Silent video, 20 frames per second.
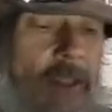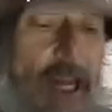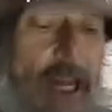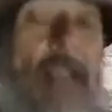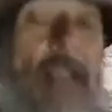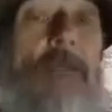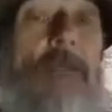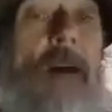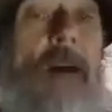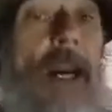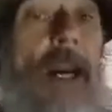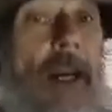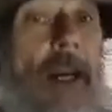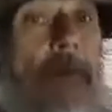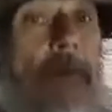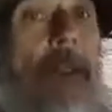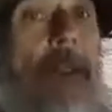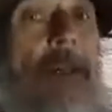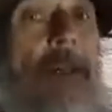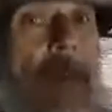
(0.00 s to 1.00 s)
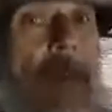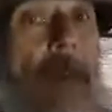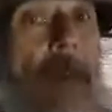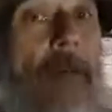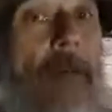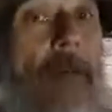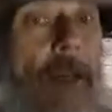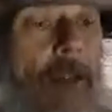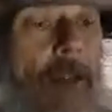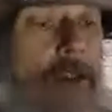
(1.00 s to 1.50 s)
That's why I believe
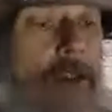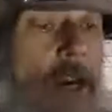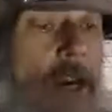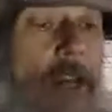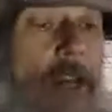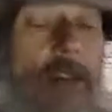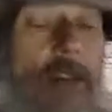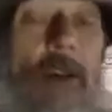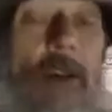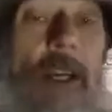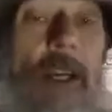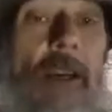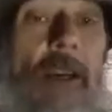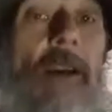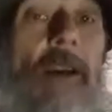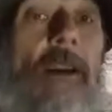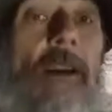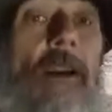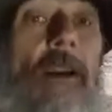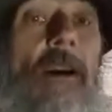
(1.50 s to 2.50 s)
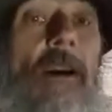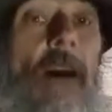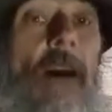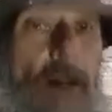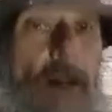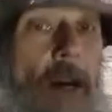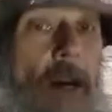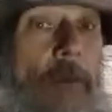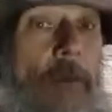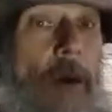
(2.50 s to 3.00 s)
Abigail, the trial attorney,
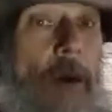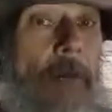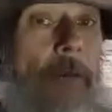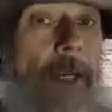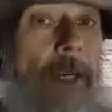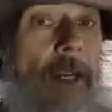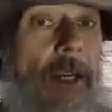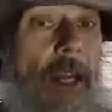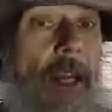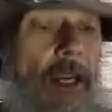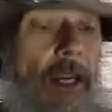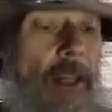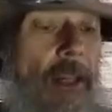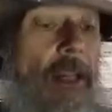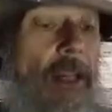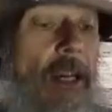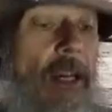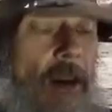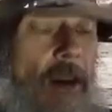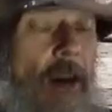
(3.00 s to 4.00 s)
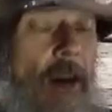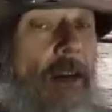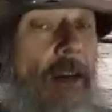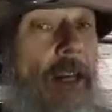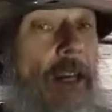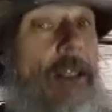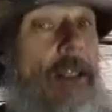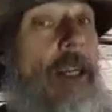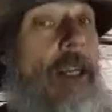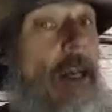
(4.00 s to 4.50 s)
hung up on me today, because I called her
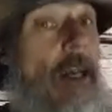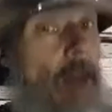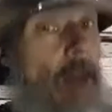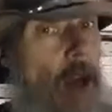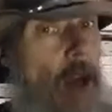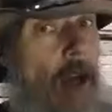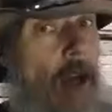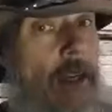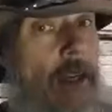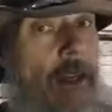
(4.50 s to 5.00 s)
and I said, now look,